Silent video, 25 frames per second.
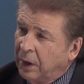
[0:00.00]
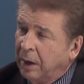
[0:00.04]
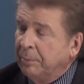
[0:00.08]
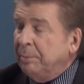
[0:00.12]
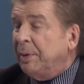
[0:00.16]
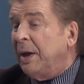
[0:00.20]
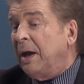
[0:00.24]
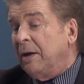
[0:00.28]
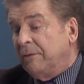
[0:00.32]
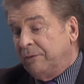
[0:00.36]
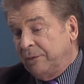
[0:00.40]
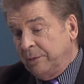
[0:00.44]

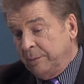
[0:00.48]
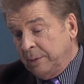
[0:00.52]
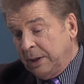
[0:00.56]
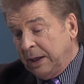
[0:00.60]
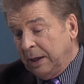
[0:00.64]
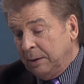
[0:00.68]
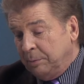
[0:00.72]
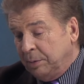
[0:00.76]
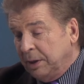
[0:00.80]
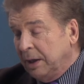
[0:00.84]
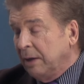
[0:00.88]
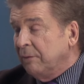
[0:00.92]
apart from
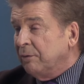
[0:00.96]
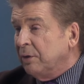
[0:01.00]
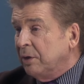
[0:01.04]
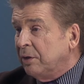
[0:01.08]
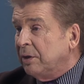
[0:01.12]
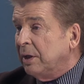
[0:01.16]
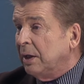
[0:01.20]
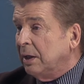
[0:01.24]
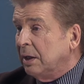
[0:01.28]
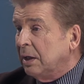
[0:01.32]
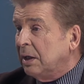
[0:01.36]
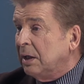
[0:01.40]
keeping
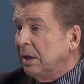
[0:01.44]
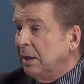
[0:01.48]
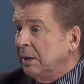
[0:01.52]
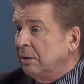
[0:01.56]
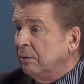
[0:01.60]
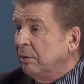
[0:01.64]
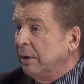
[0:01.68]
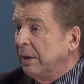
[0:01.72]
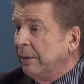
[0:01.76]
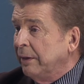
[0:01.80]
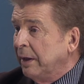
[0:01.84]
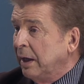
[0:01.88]
everything clean
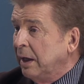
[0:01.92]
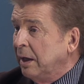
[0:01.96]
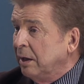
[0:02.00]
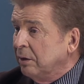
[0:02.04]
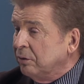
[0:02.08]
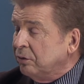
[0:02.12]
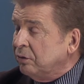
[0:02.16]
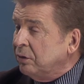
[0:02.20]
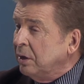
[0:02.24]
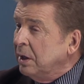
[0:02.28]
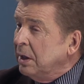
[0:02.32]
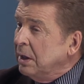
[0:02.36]
around the
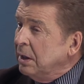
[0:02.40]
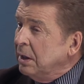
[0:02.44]
house?